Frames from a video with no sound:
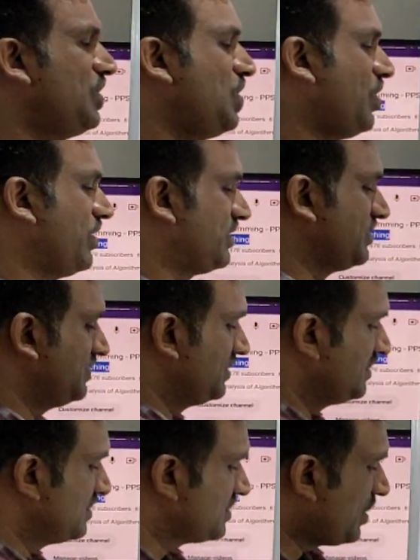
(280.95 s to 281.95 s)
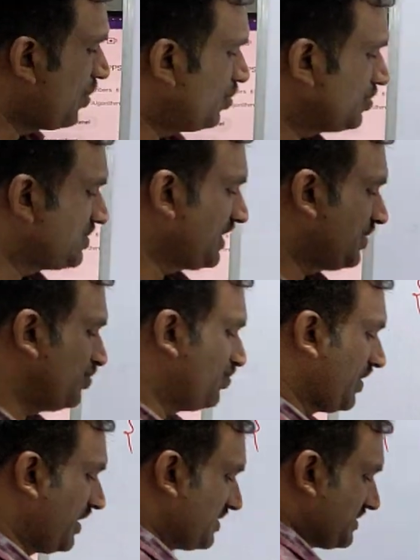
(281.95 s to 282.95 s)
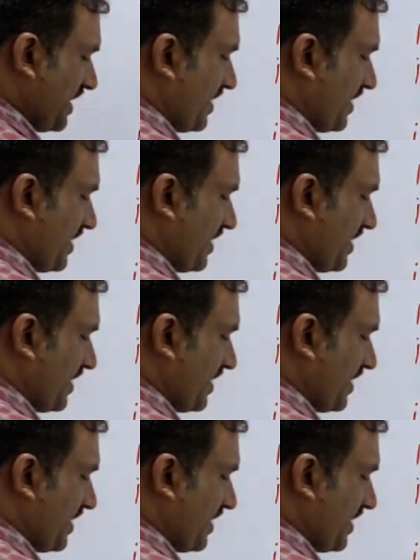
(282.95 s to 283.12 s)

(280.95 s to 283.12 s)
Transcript: not. So how to check two colors